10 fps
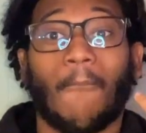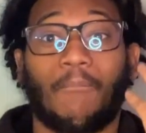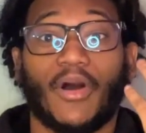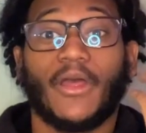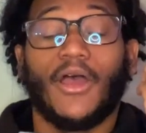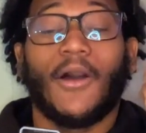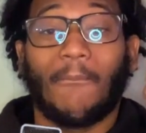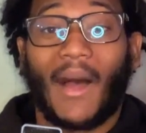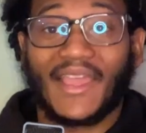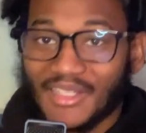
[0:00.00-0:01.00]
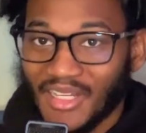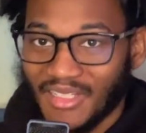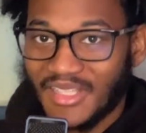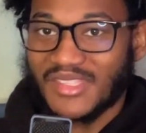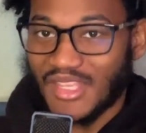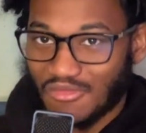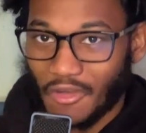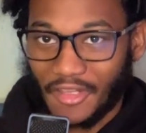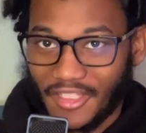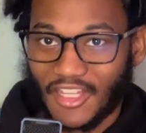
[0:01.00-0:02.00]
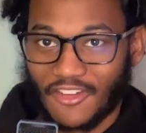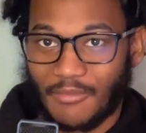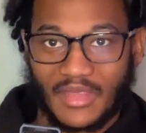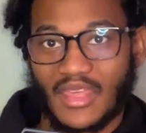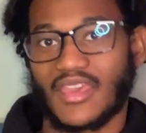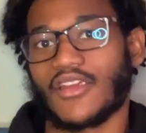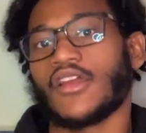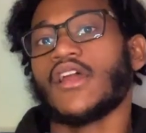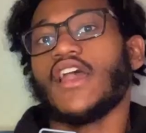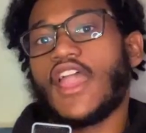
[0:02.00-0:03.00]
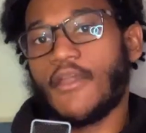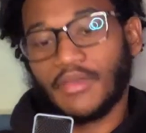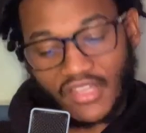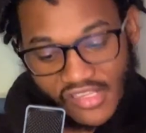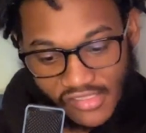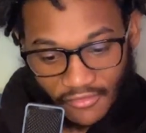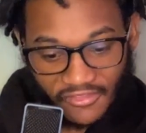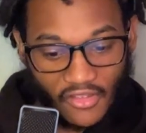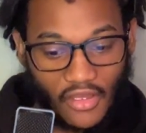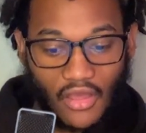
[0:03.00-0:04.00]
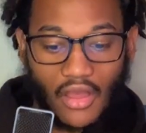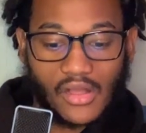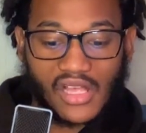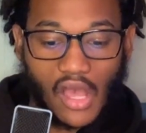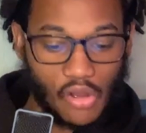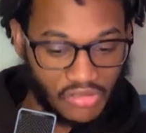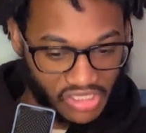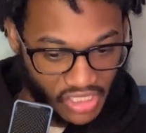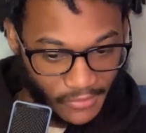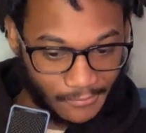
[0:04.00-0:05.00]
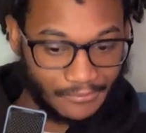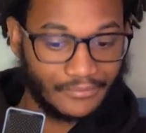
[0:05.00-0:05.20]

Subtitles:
But my goodness, this really could have been the year. And because of coaching,